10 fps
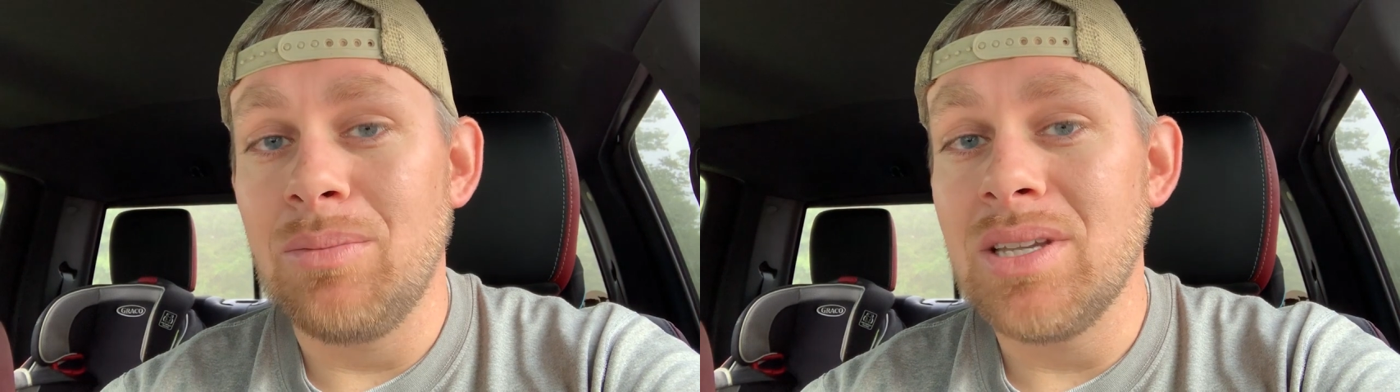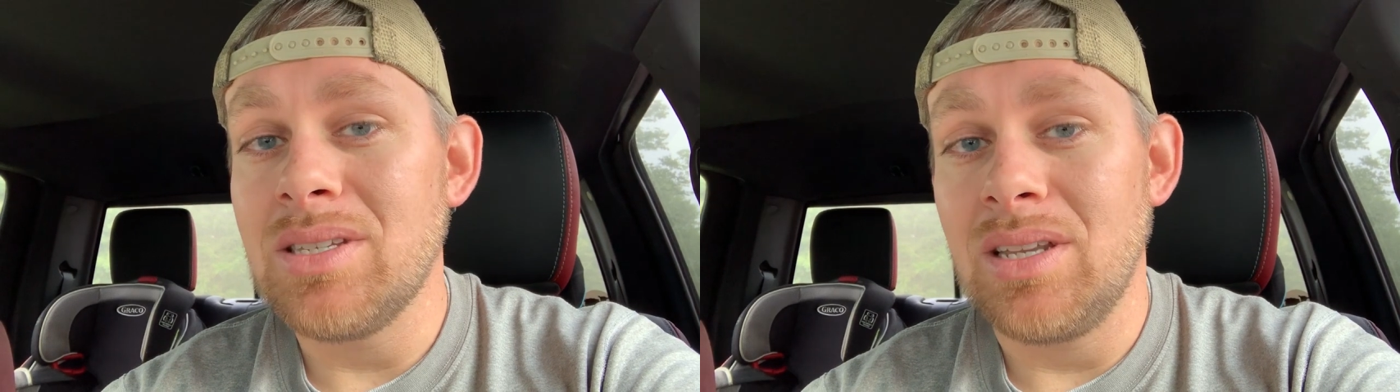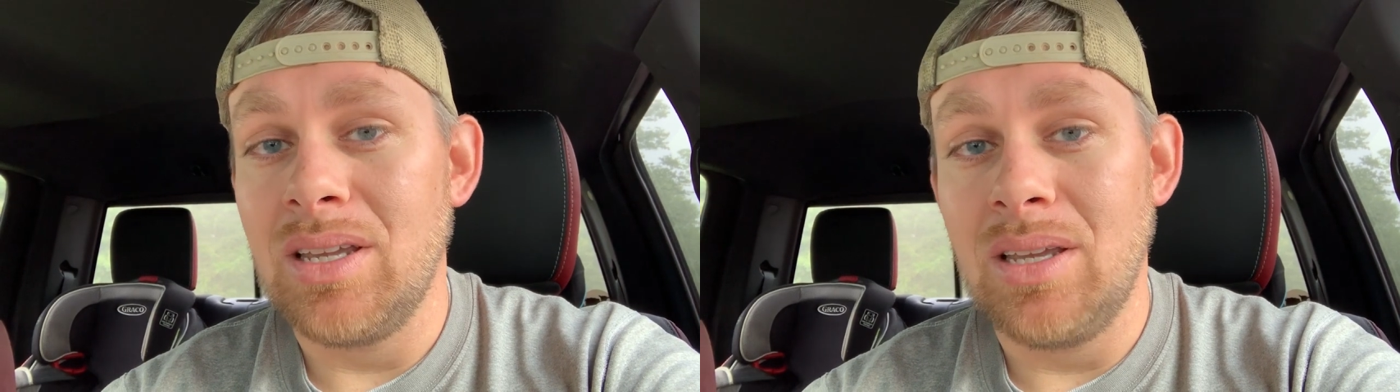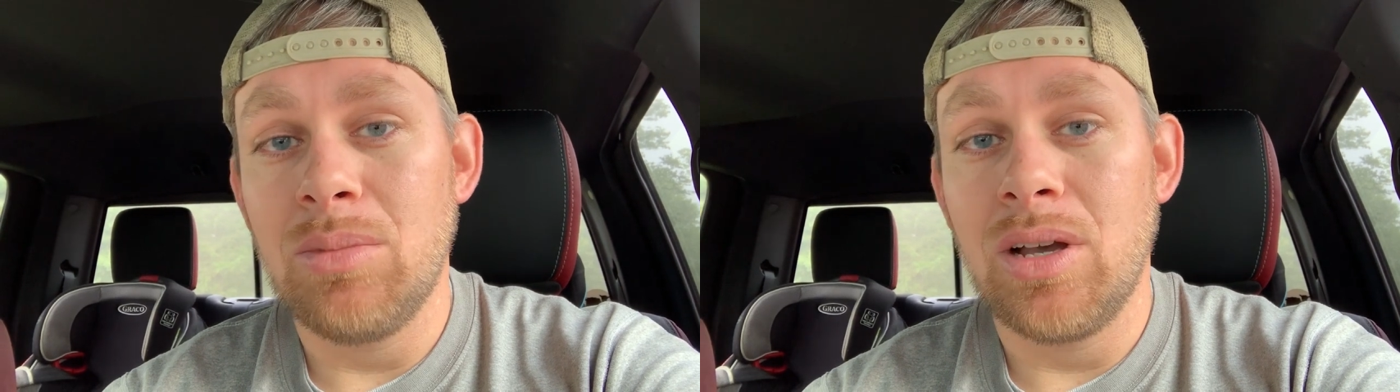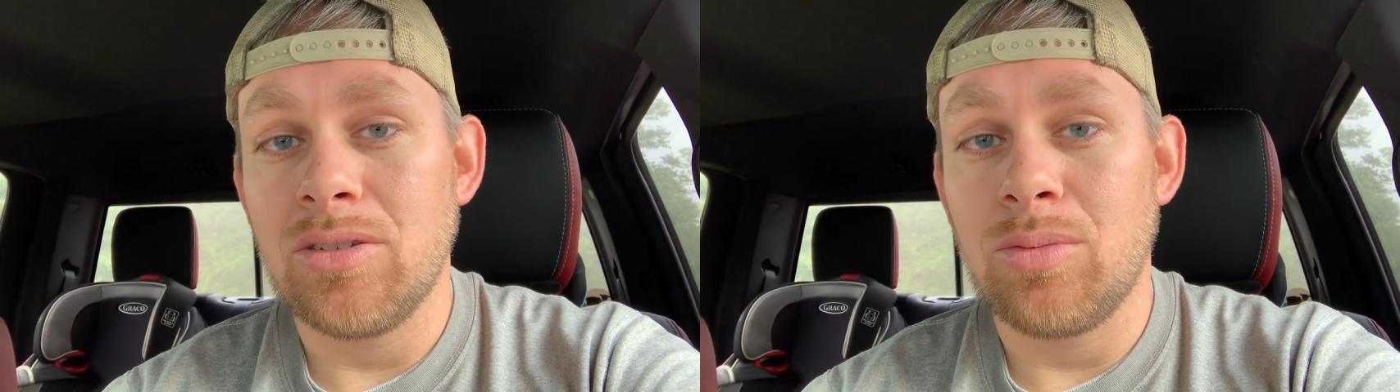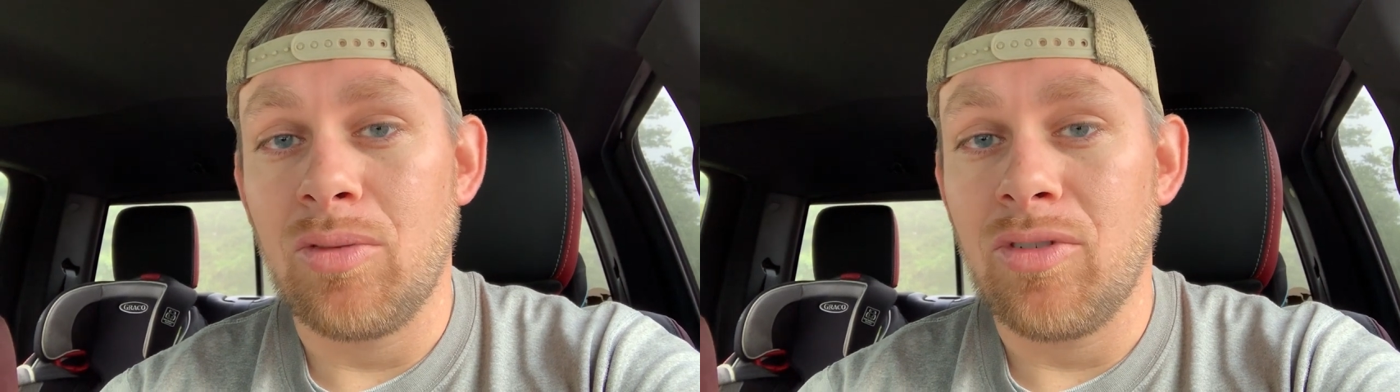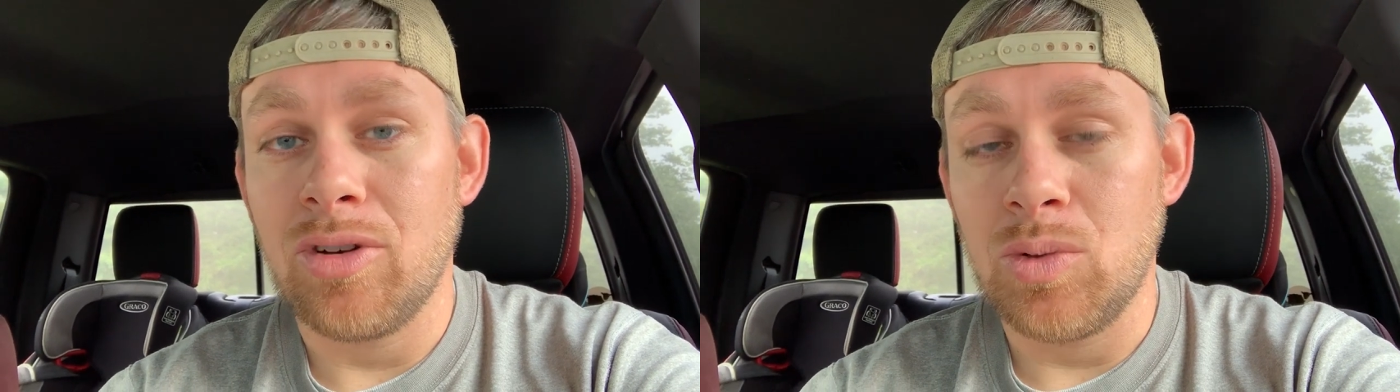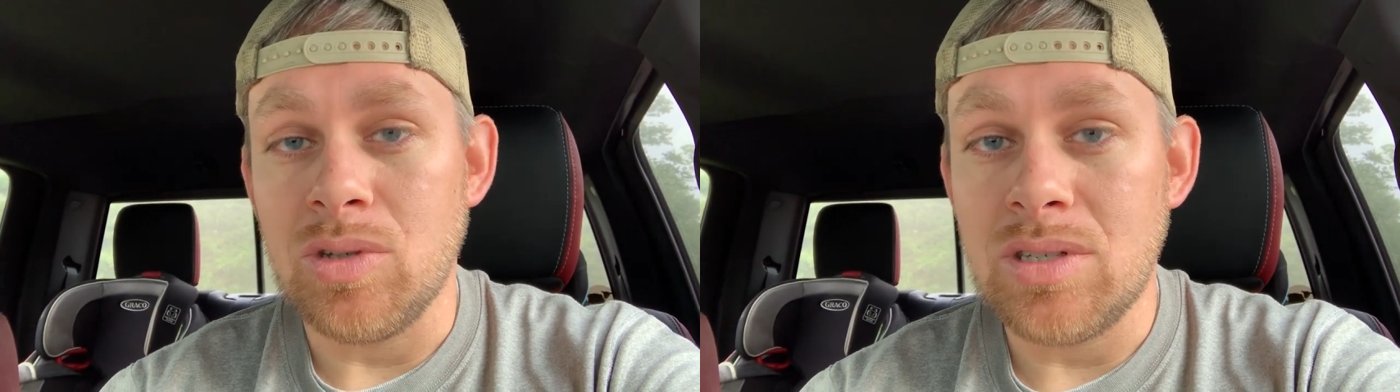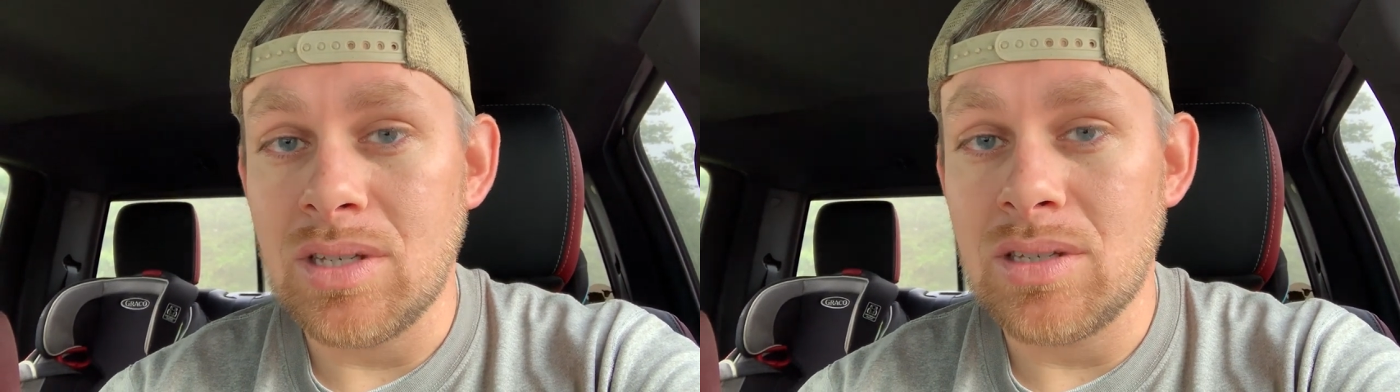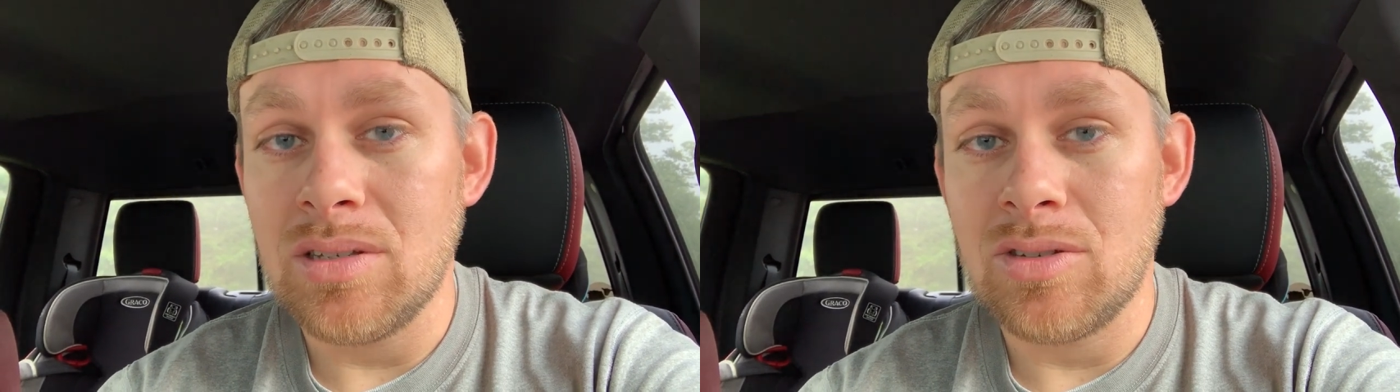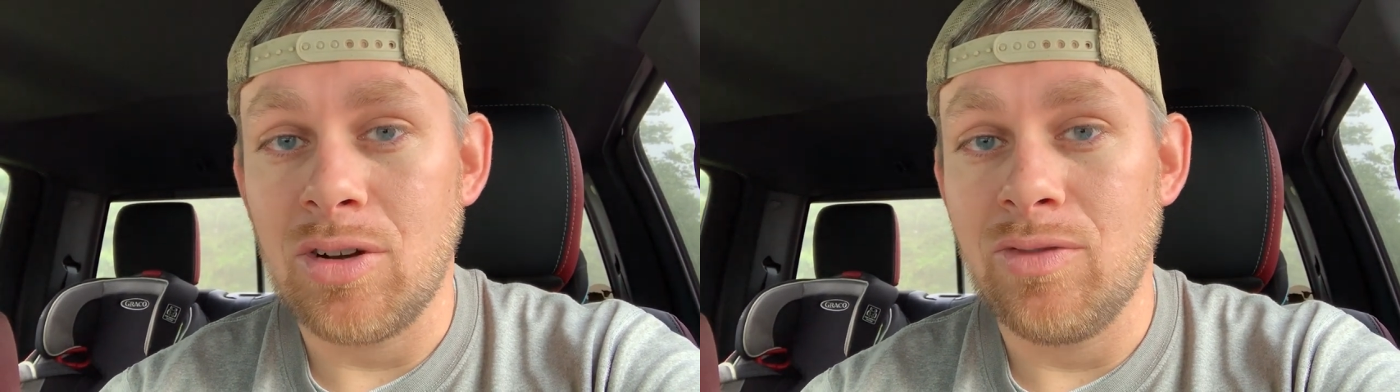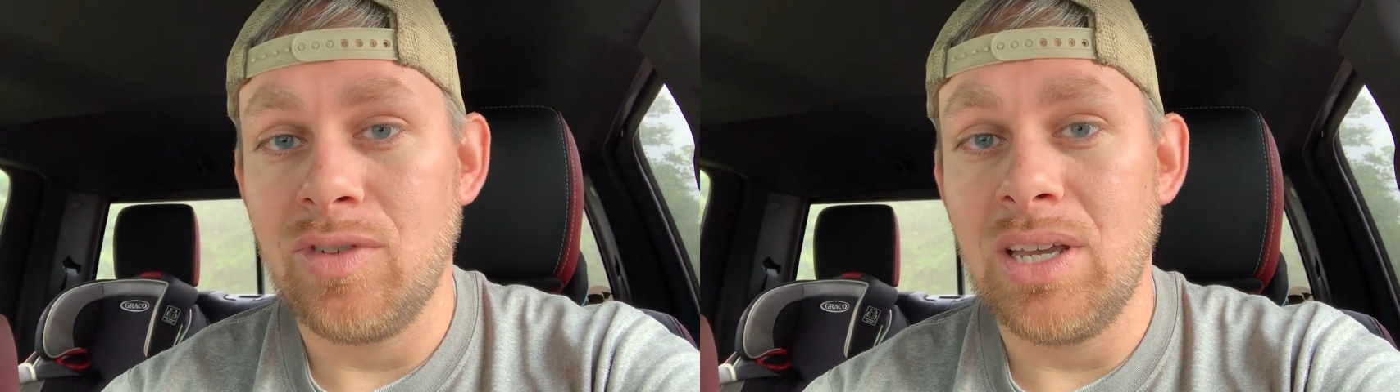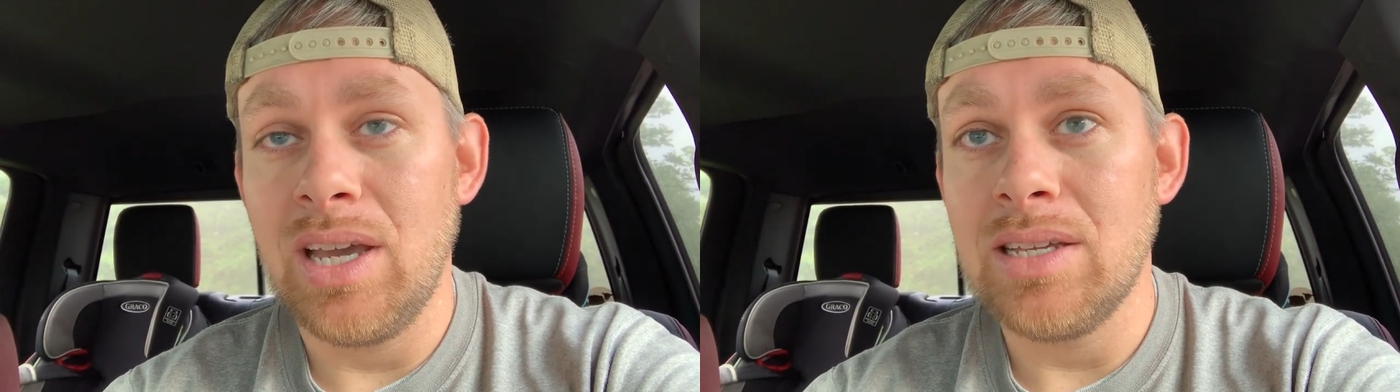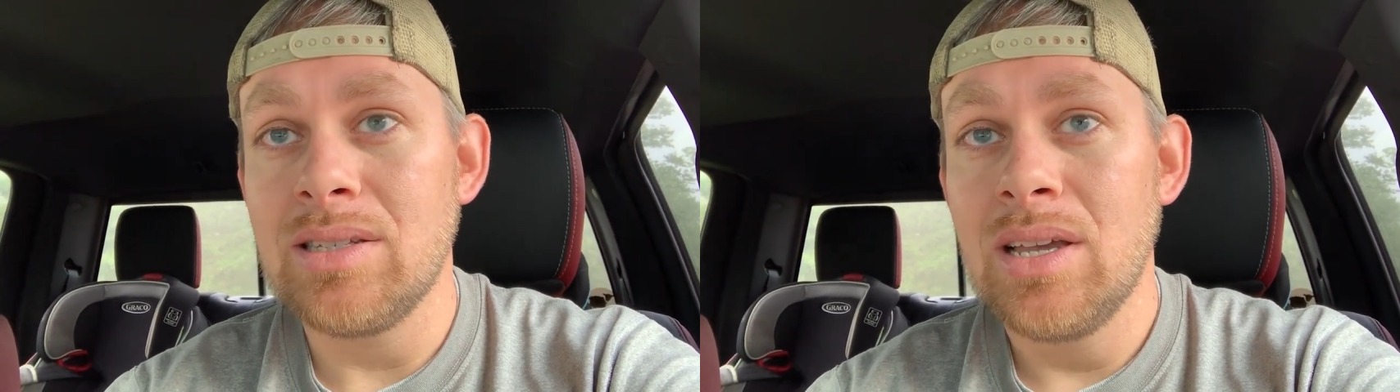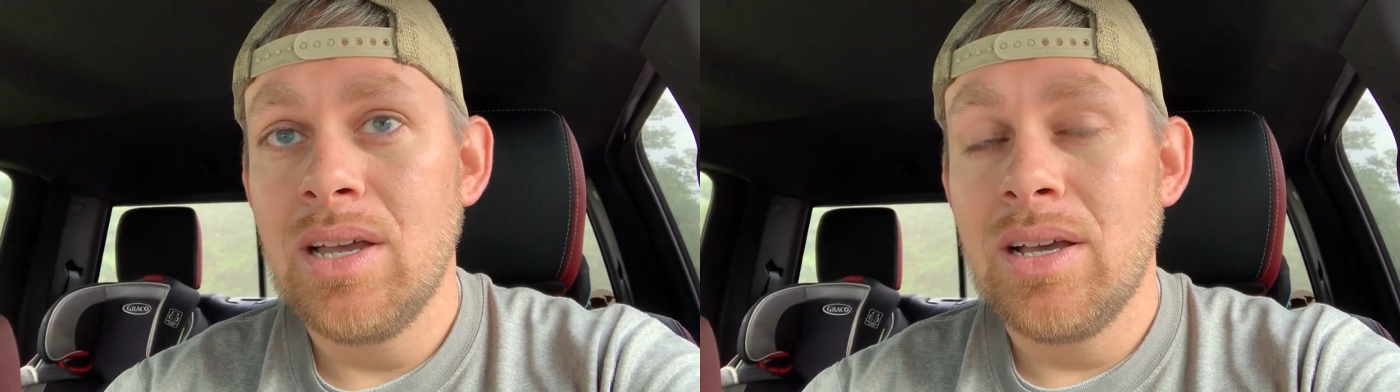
miss any emails from our virtual assistants or our VAs.